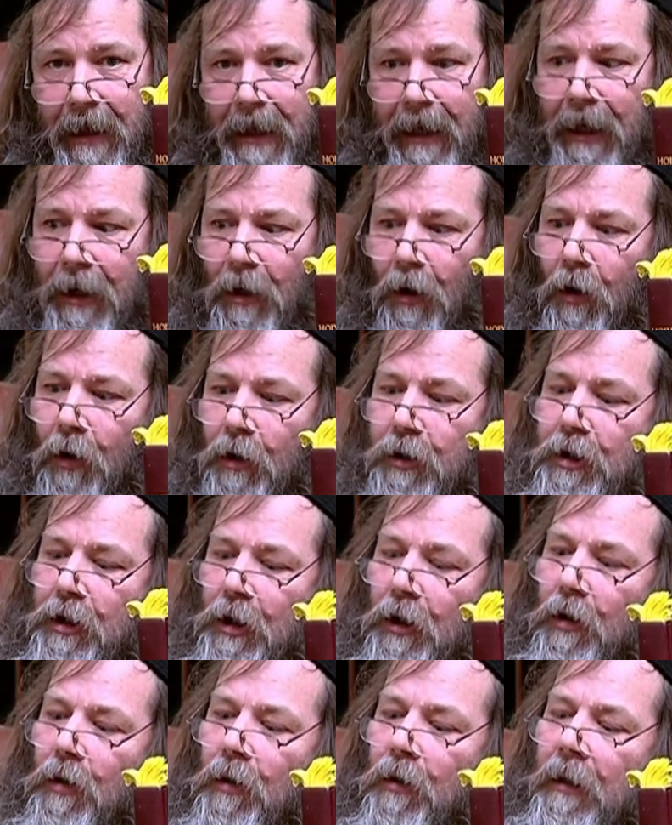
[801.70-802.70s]
It
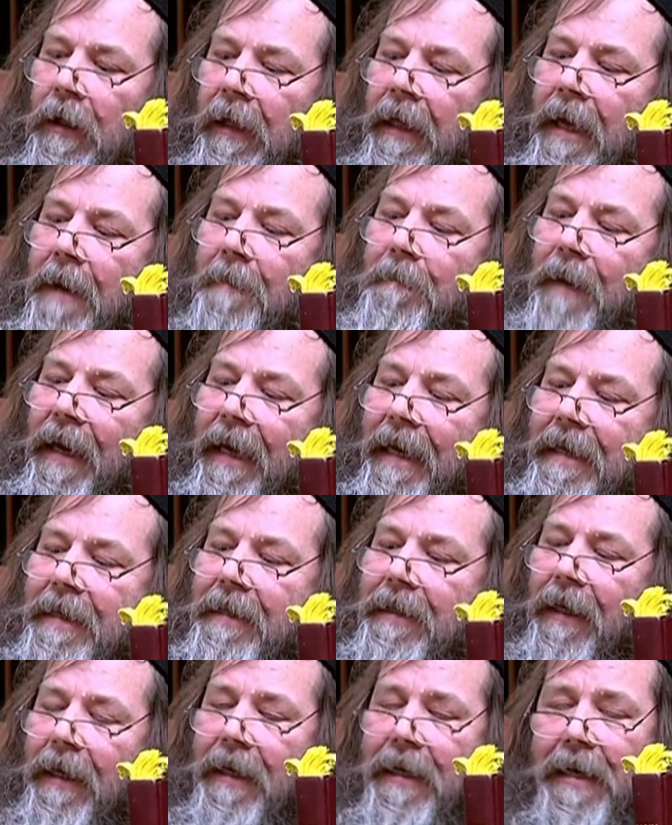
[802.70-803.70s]
also means
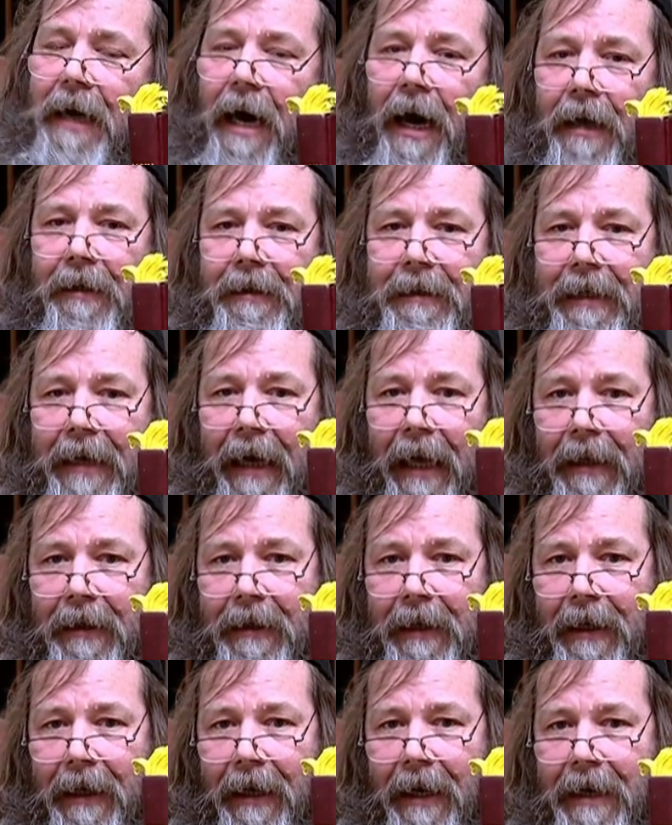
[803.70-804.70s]
that God
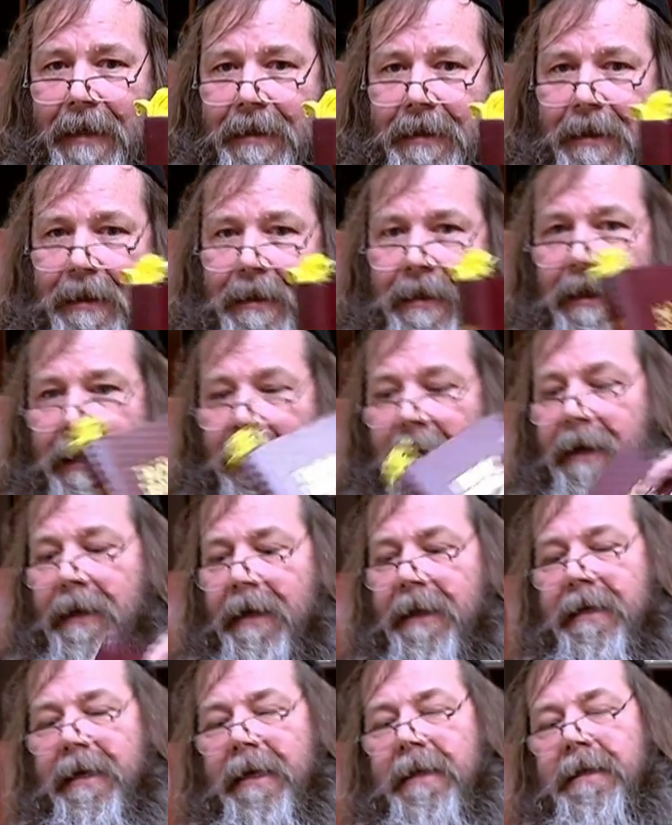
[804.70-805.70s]
calculated the
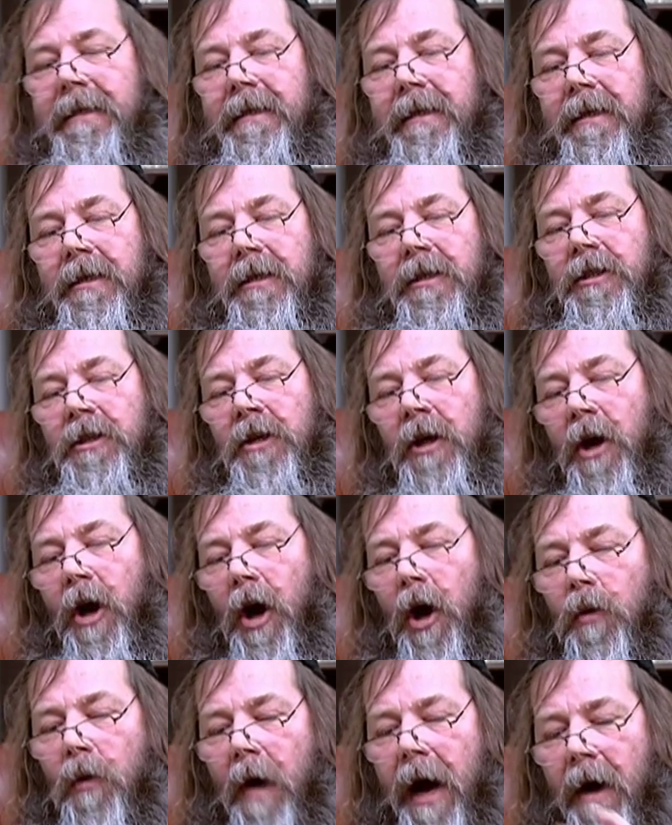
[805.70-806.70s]
distance
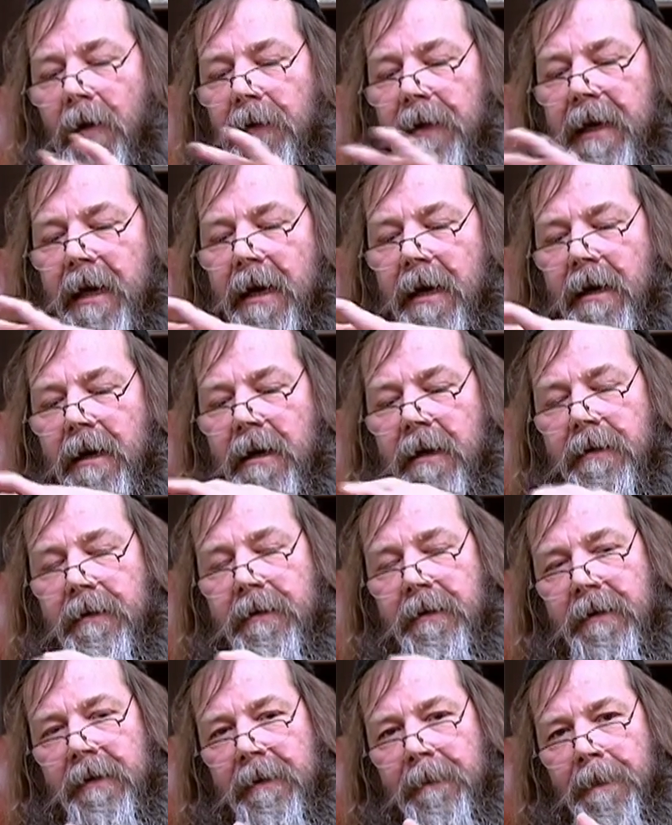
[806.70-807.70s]
around the
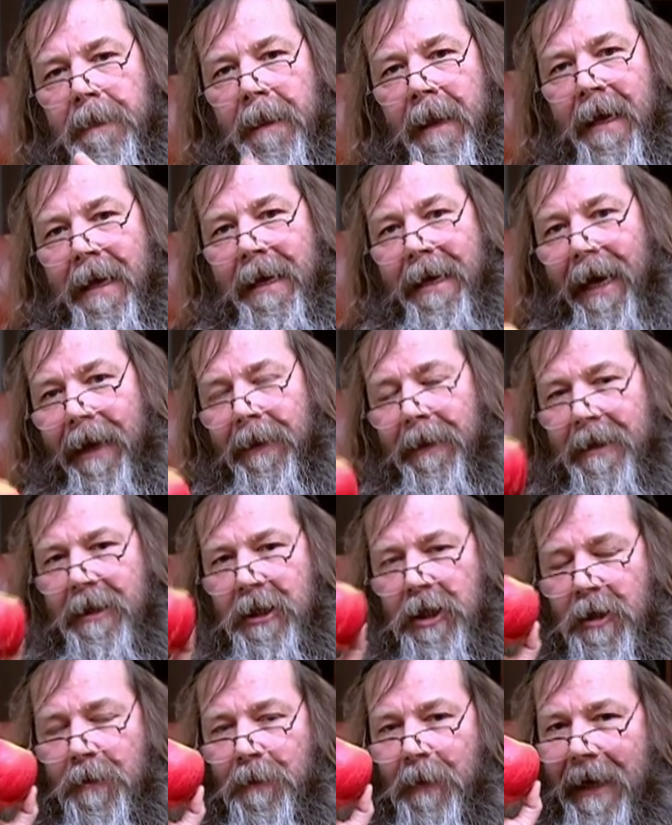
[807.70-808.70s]
earth and the
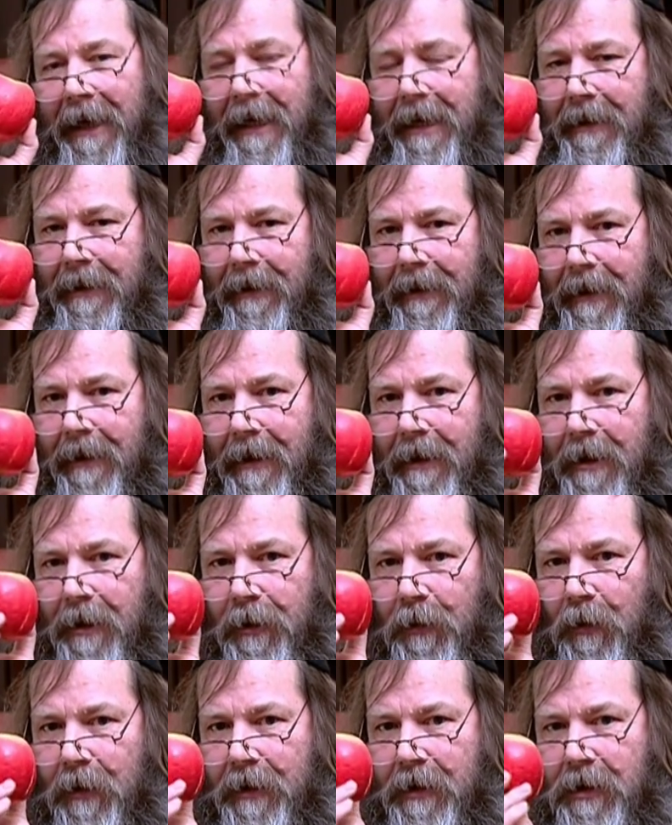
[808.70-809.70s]
speed that the
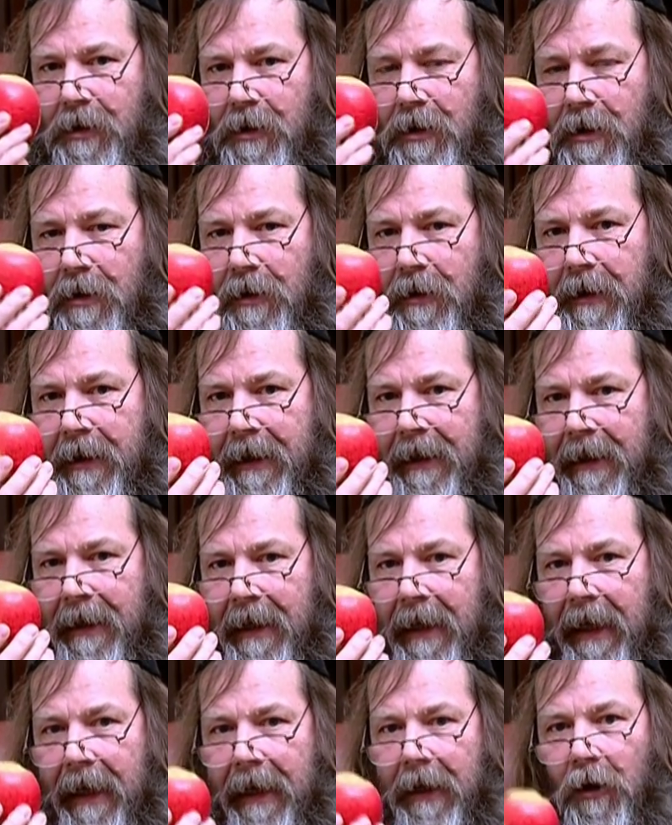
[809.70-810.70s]
earth would turn
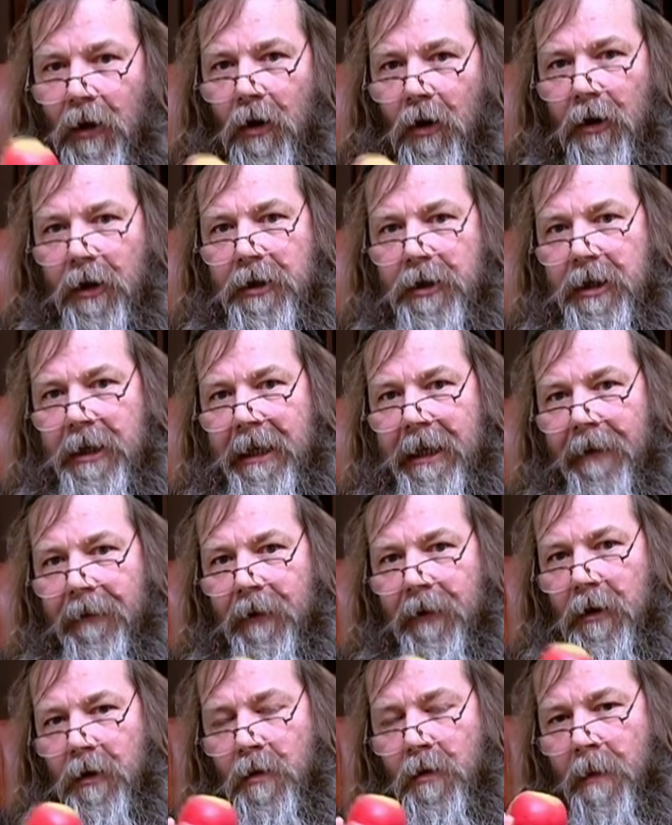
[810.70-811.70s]
in order to give
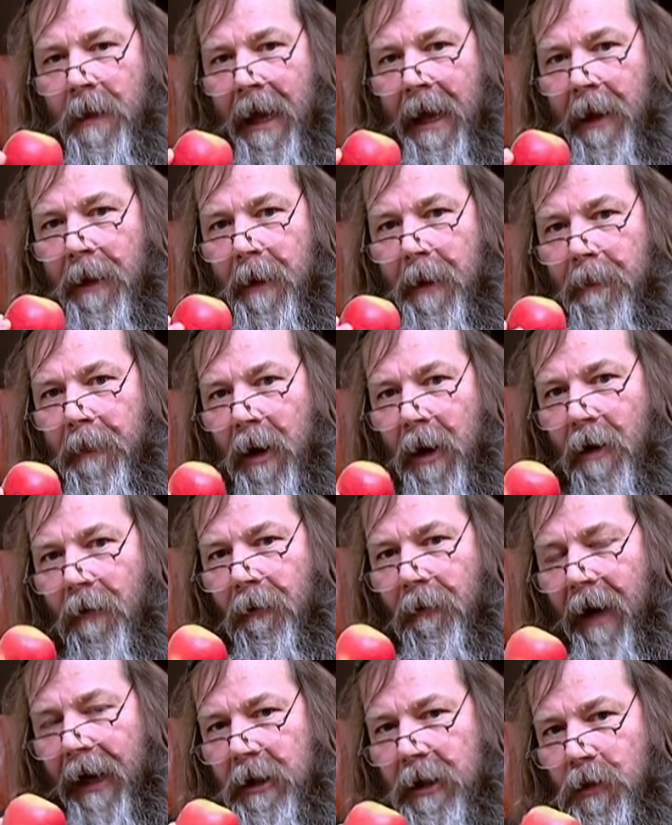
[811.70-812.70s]
you the
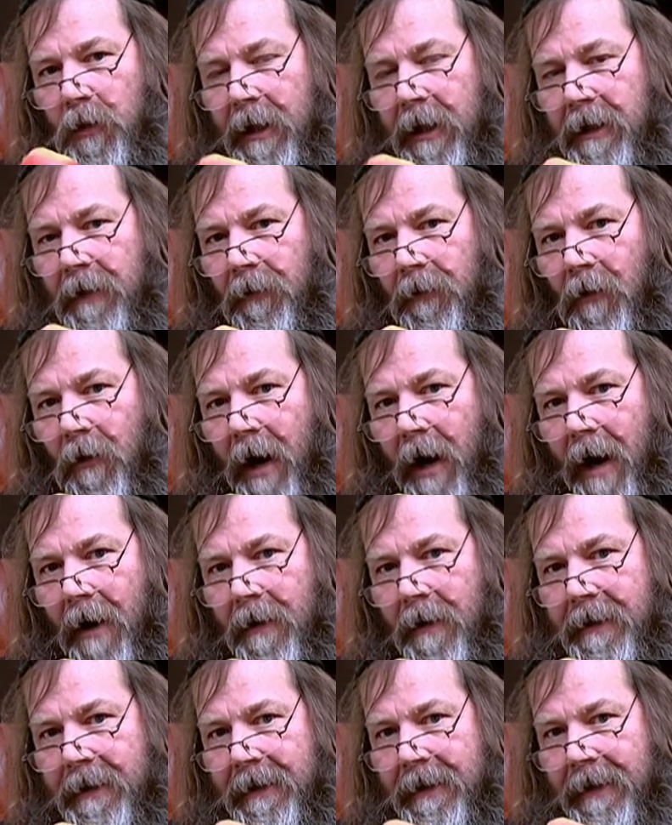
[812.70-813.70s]
perfect 24
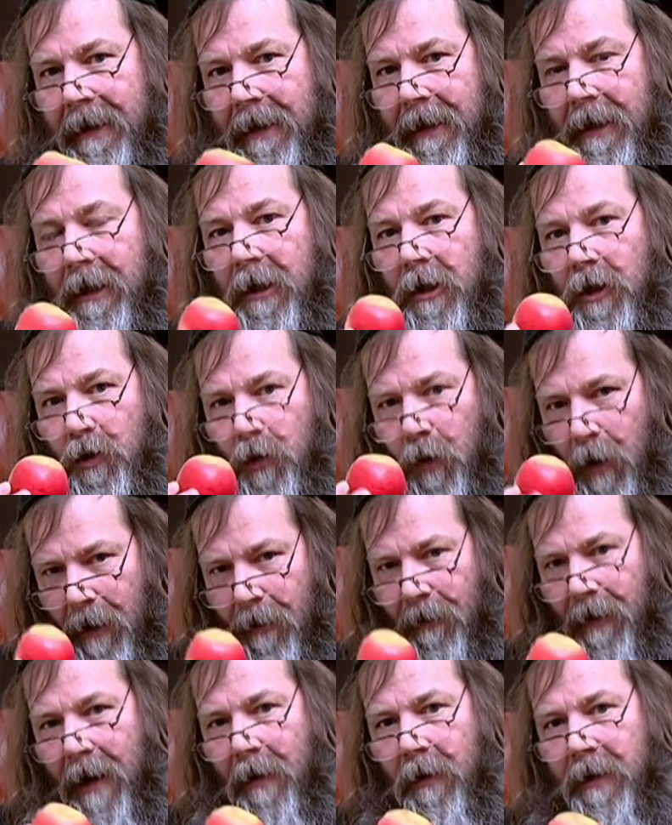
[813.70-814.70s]
hours,
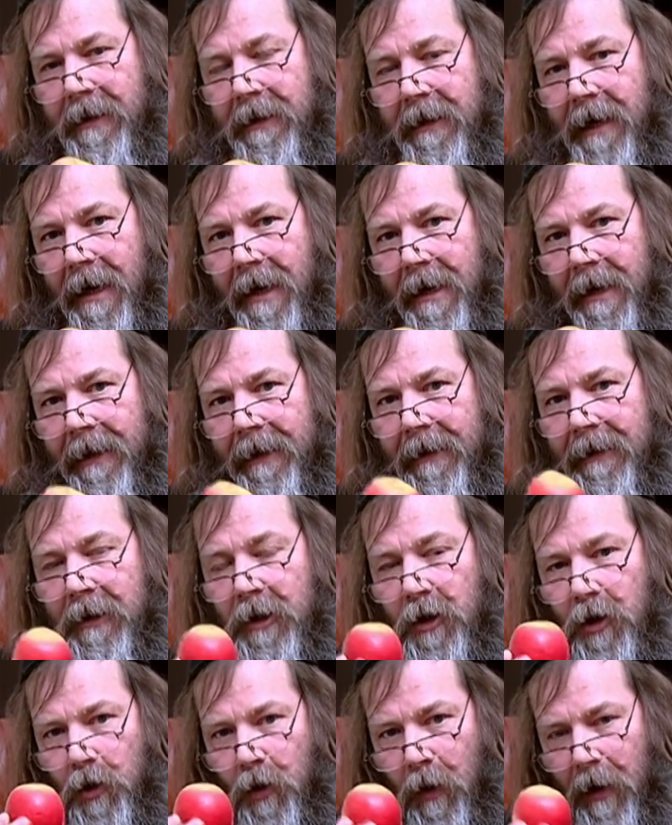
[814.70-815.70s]
12 hours dark,
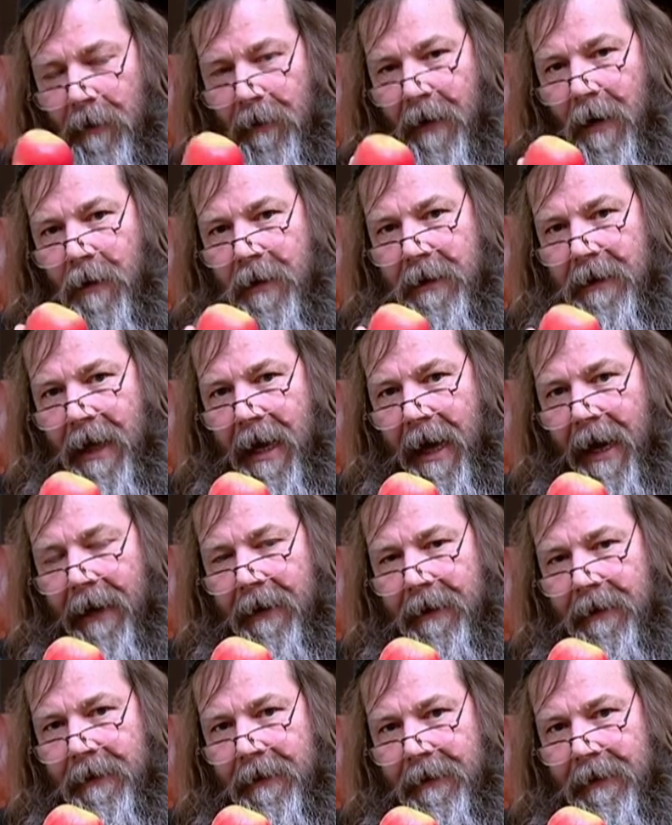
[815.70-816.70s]
12 hours
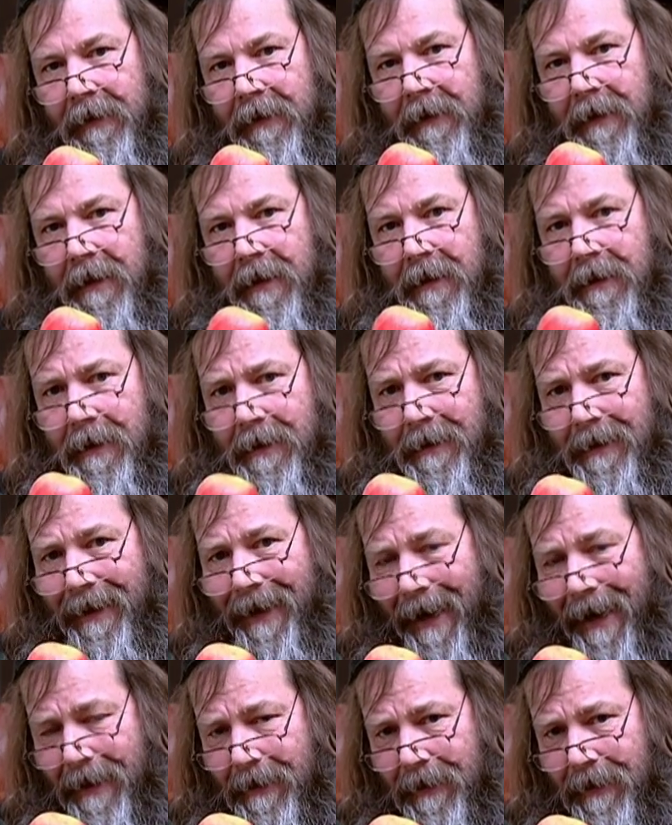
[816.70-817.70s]
light. Is this an
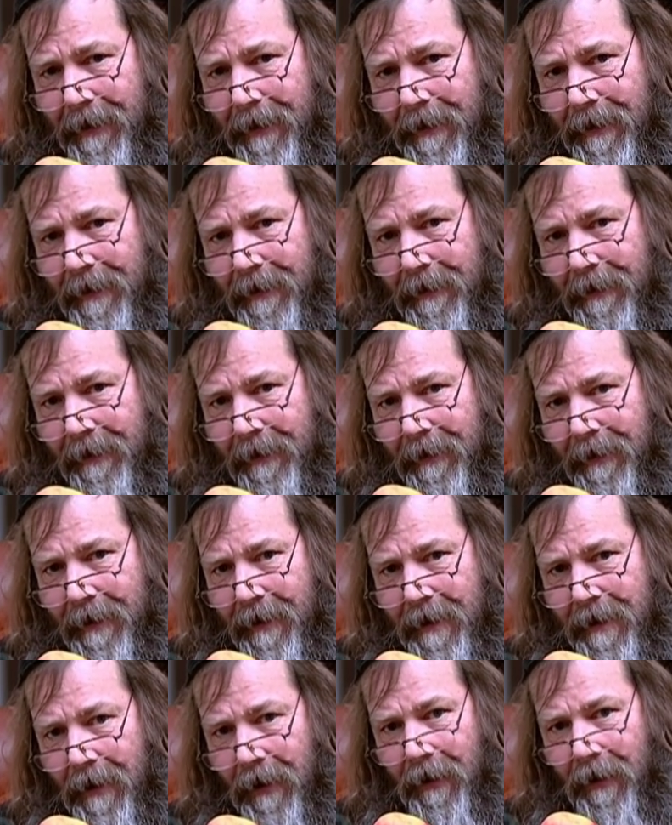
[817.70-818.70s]
accident
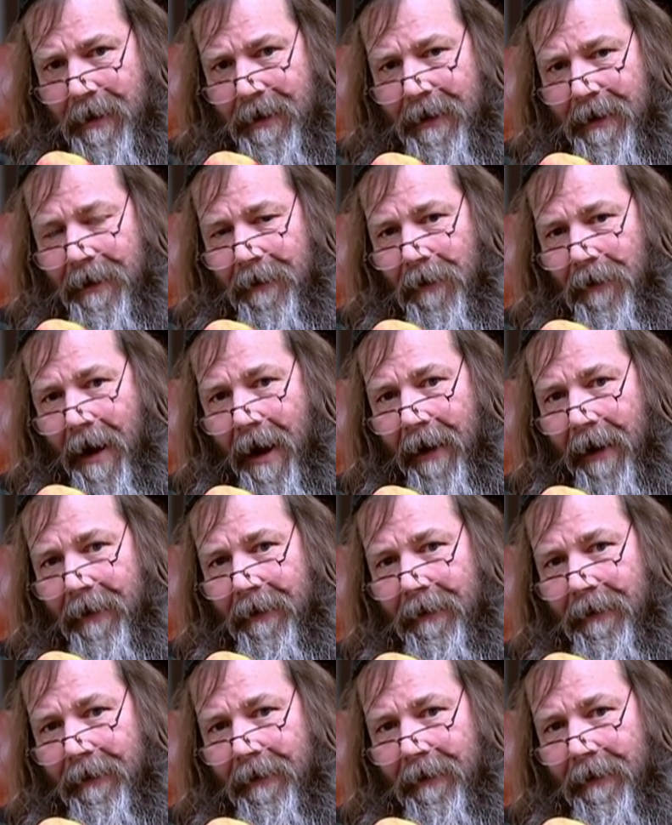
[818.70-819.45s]
or is it divine?